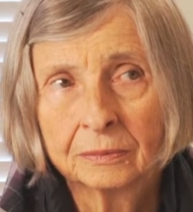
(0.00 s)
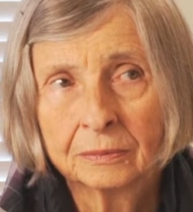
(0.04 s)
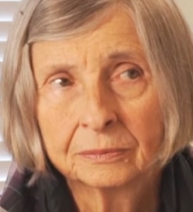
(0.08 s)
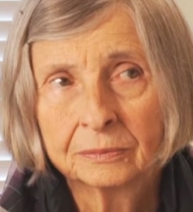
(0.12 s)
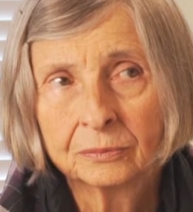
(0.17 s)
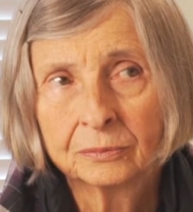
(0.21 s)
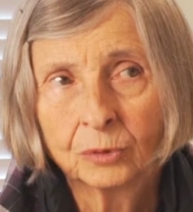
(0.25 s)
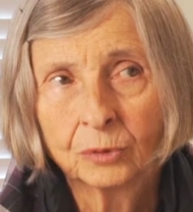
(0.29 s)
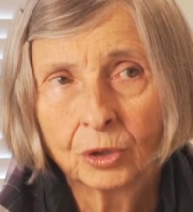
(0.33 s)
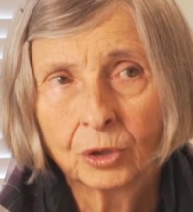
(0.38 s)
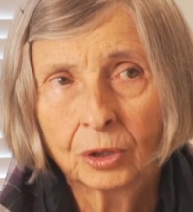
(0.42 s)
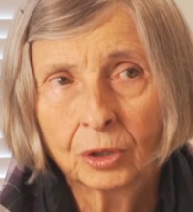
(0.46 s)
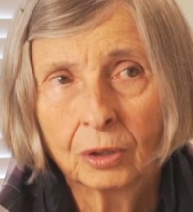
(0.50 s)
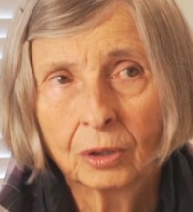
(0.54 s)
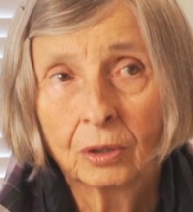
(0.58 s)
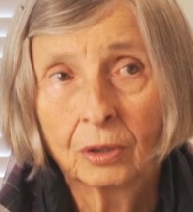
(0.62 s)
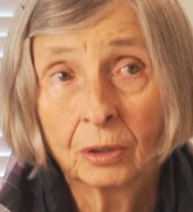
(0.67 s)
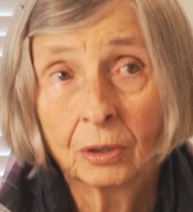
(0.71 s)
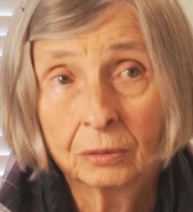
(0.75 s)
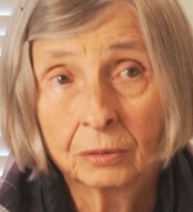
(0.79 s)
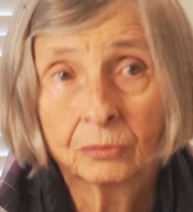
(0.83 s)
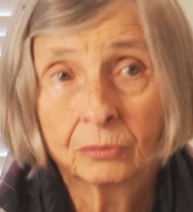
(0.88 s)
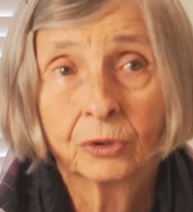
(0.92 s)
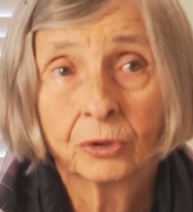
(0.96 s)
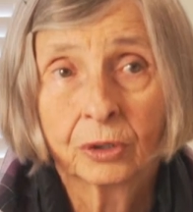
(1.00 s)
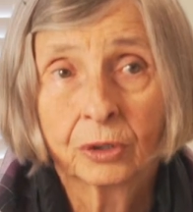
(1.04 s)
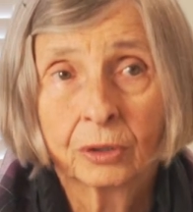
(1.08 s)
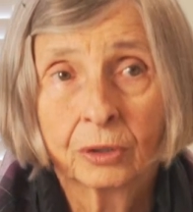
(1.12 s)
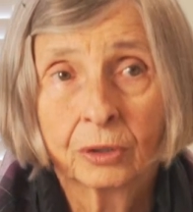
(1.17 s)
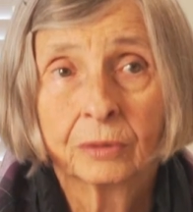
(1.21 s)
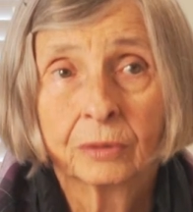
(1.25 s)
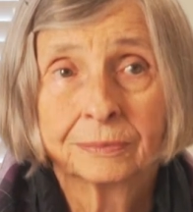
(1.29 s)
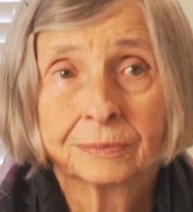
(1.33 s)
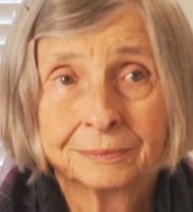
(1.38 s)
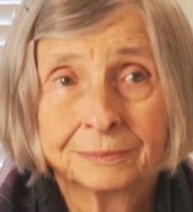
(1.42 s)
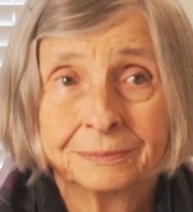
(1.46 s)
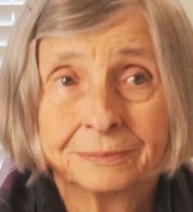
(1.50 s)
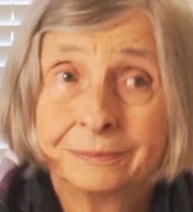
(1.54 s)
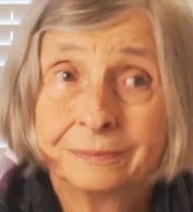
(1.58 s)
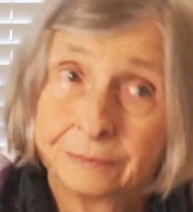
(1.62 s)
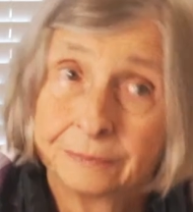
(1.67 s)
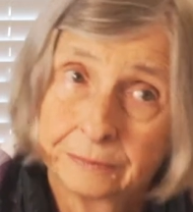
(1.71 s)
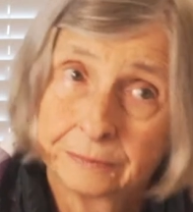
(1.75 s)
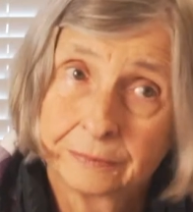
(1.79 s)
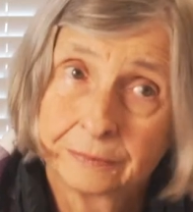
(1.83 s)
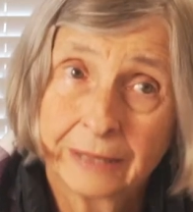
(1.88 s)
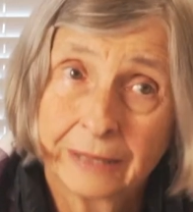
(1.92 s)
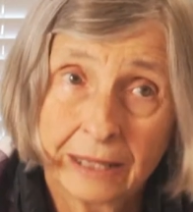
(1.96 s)
work
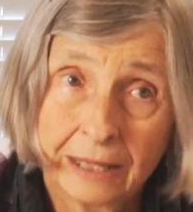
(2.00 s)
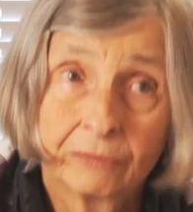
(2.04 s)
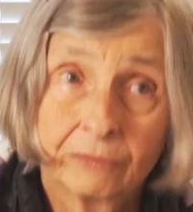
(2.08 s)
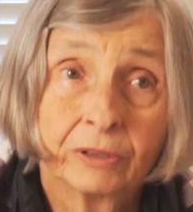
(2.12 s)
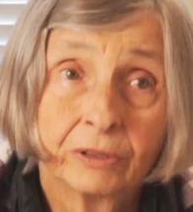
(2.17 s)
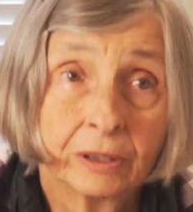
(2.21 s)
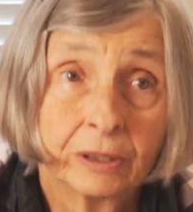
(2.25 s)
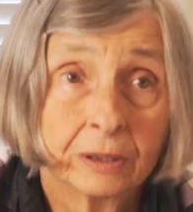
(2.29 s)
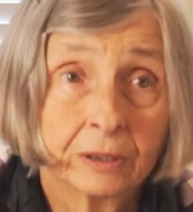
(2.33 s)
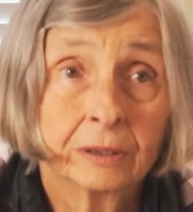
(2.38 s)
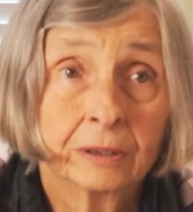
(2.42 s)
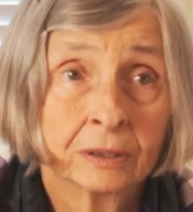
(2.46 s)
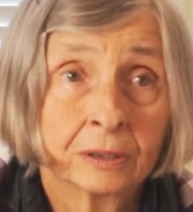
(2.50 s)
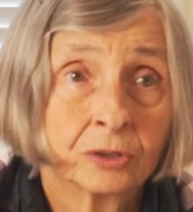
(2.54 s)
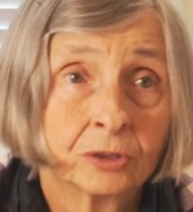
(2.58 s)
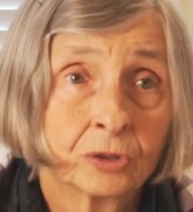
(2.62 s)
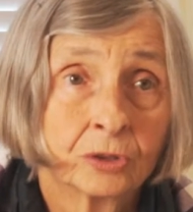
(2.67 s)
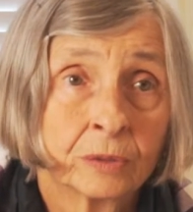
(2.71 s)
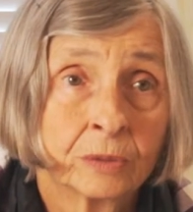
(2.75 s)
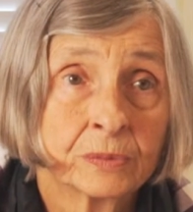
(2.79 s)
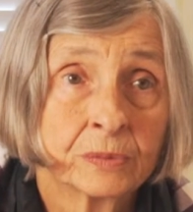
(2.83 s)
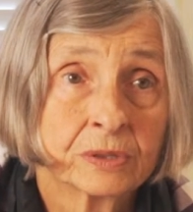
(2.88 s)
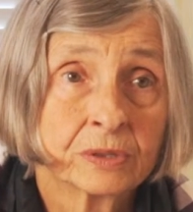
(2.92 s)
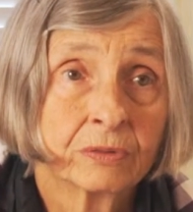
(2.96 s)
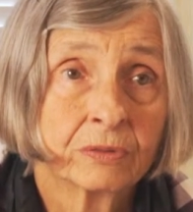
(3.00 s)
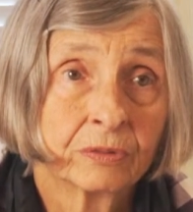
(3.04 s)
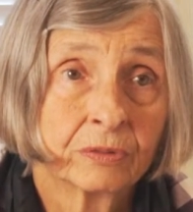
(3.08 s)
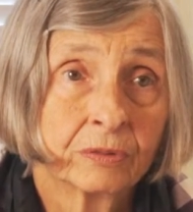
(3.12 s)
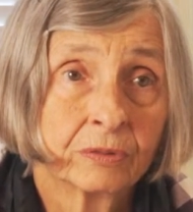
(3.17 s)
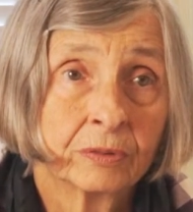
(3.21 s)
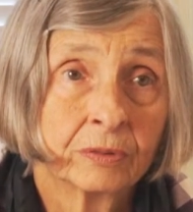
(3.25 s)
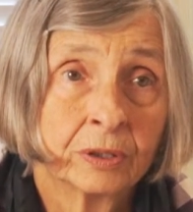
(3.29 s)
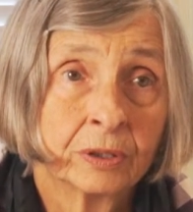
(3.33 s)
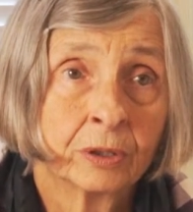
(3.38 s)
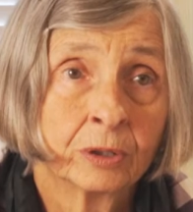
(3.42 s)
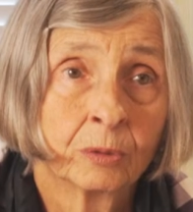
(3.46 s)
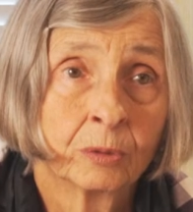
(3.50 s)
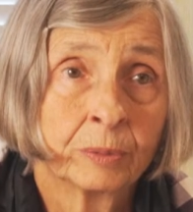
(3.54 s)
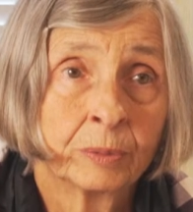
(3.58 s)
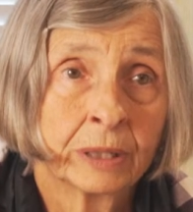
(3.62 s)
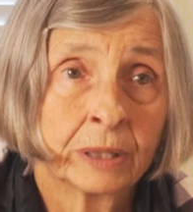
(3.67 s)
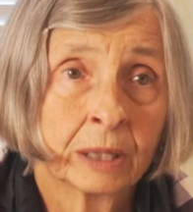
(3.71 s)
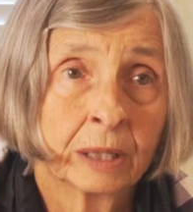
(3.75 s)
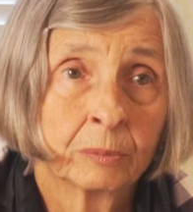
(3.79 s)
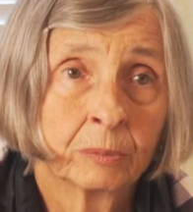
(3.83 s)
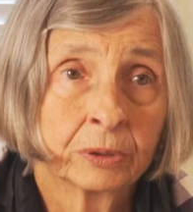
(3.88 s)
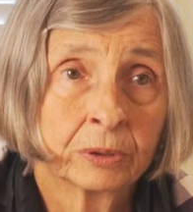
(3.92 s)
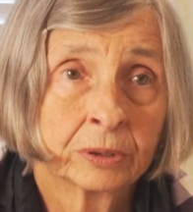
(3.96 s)
heavy in terms of, you know, being
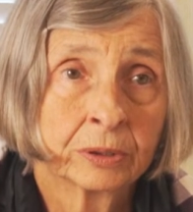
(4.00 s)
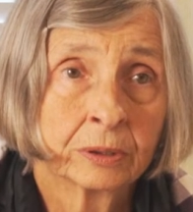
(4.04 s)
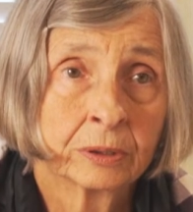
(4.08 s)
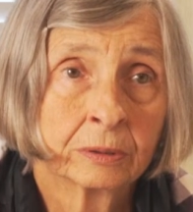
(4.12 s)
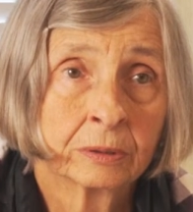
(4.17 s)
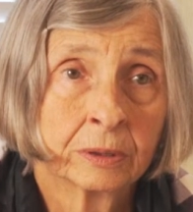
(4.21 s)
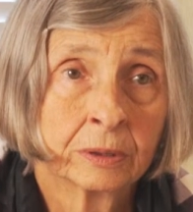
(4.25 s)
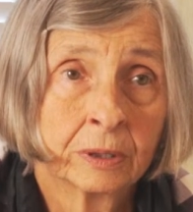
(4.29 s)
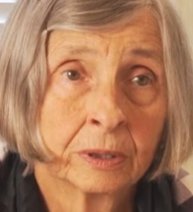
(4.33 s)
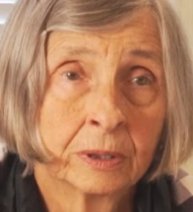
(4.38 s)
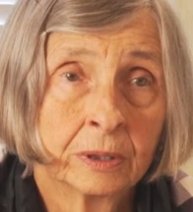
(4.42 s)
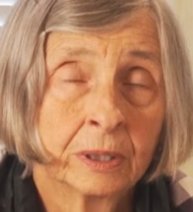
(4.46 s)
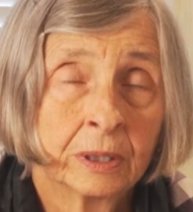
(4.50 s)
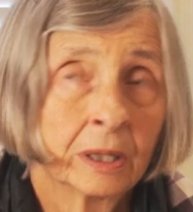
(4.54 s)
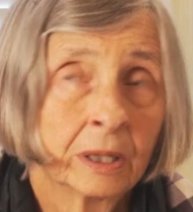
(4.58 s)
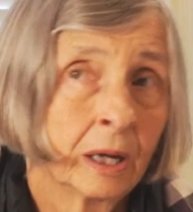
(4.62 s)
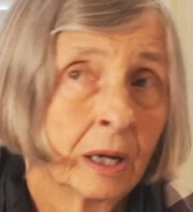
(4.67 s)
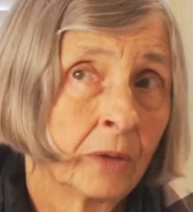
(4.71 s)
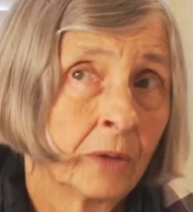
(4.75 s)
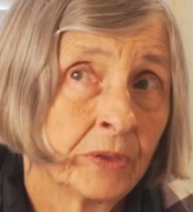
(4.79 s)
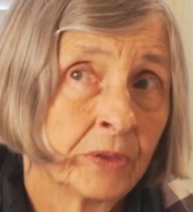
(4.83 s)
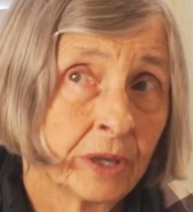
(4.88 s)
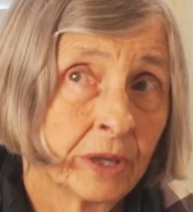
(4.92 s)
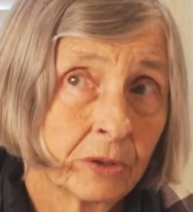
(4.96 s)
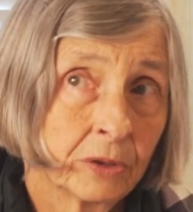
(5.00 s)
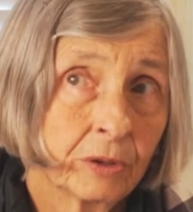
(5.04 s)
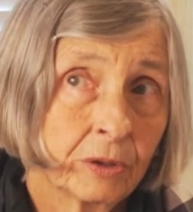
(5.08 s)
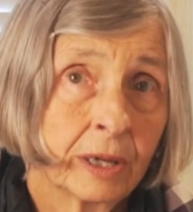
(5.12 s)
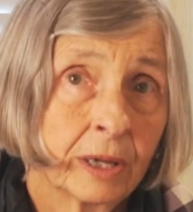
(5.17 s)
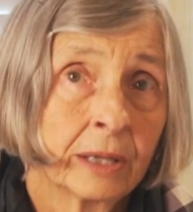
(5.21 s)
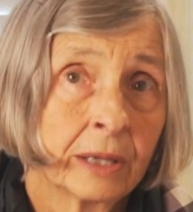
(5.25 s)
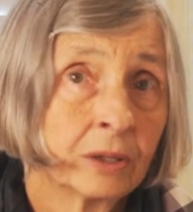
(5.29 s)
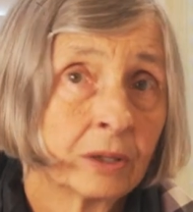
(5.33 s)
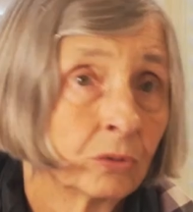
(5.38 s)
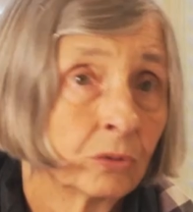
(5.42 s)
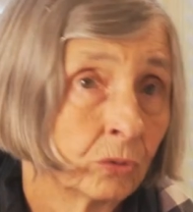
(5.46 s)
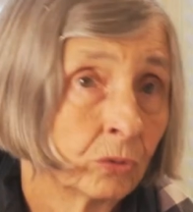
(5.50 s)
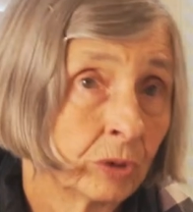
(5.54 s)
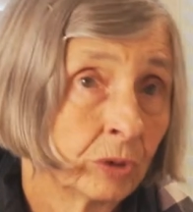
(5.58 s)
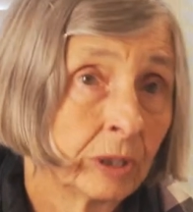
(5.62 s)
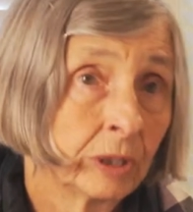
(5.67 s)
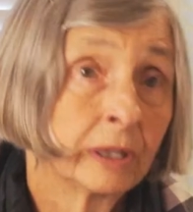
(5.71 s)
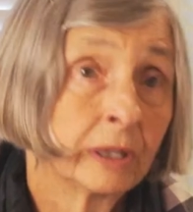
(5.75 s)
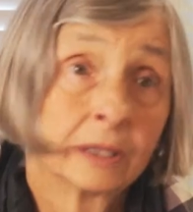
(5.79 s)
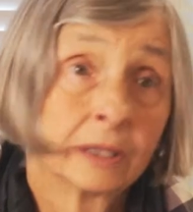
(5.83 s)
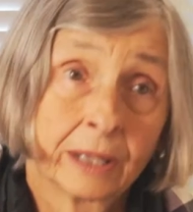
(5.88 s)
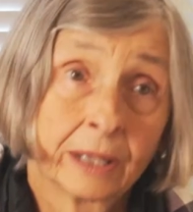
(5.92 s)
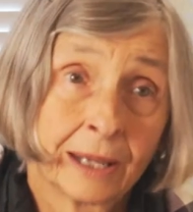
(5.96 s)
able to. On the other hand, it
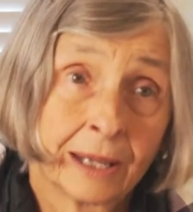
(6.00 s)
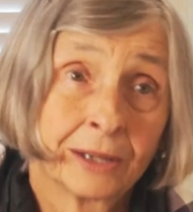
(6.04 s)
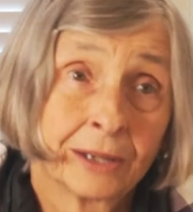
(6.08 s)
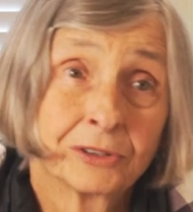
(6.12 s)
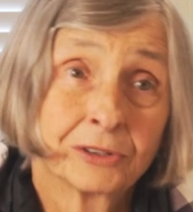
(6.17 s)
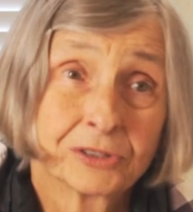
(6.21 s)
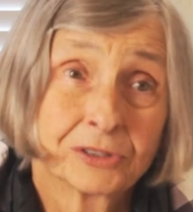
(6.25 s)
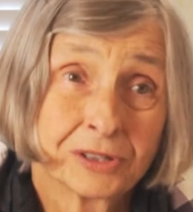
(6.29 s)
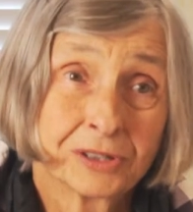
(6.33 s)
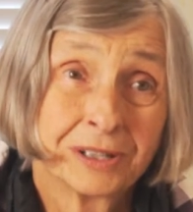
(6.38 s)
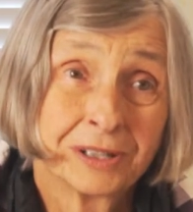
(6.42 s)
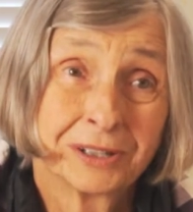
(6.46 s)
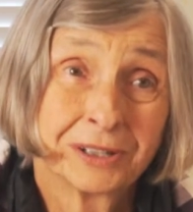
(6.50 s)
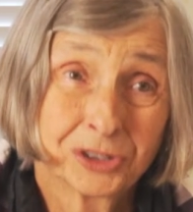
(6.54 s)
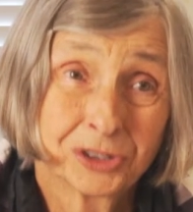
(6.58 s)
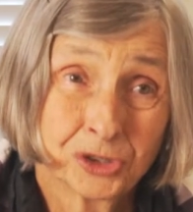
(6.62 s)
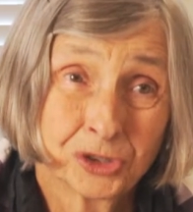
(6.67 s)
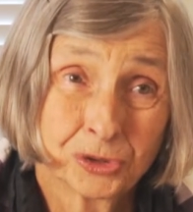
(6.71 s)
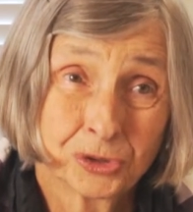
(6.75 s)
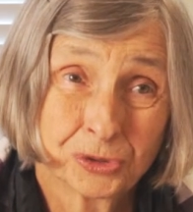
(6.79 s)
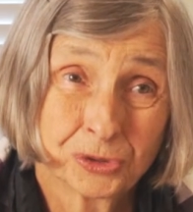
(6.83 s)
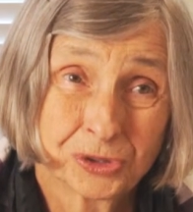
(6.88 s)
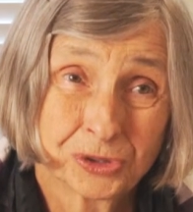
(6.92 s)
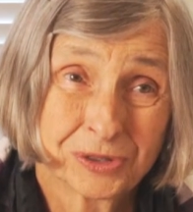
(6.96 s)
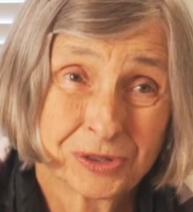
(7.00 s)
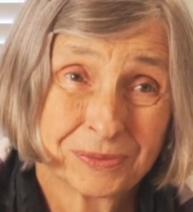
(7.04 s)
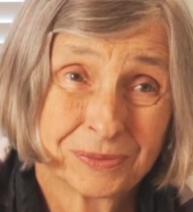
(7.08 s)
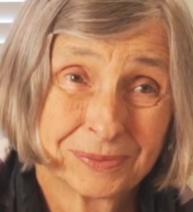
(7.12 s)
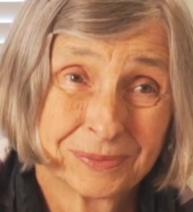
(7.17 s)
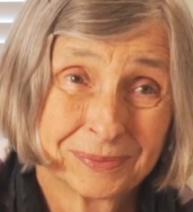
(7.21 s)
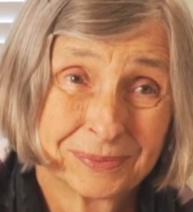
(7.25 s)
really enhanced the issues.